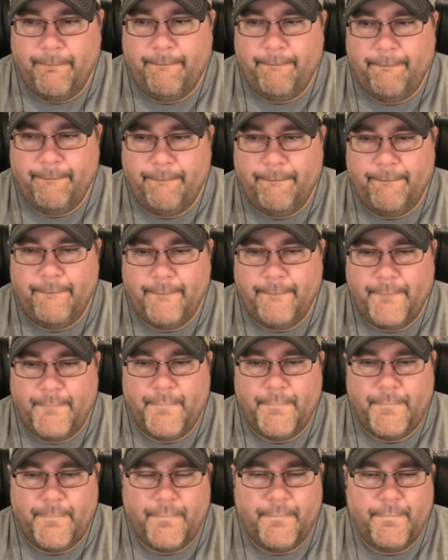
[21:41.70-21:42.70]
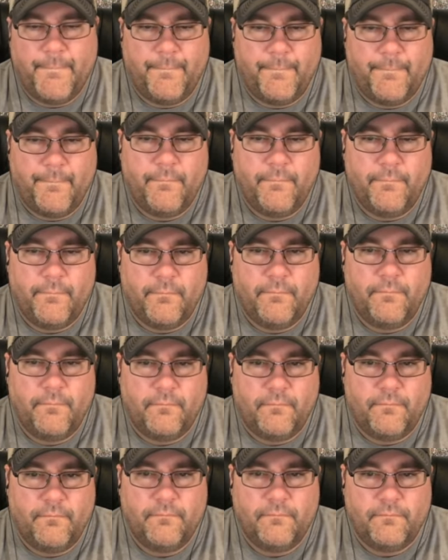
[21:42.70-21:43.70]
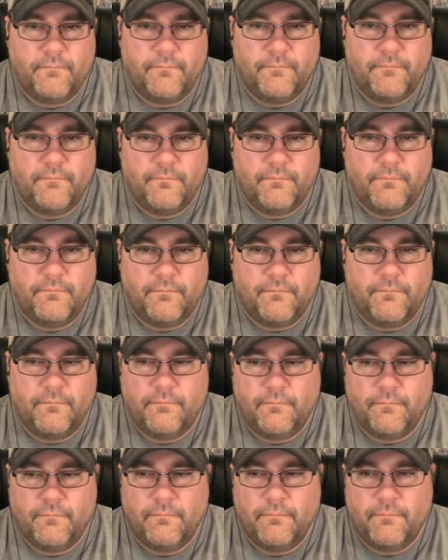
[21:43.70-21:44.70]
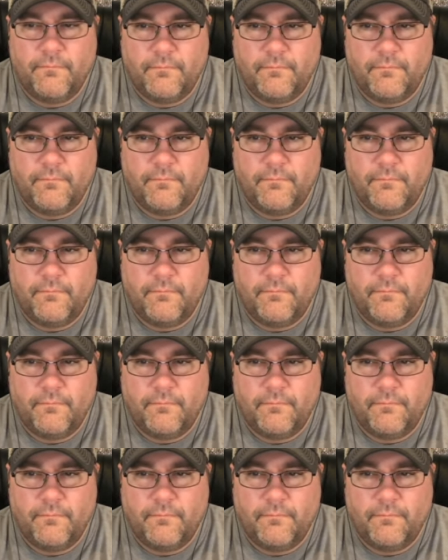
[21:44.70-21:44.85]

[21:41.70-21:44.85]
No words are spoken by the person on screen.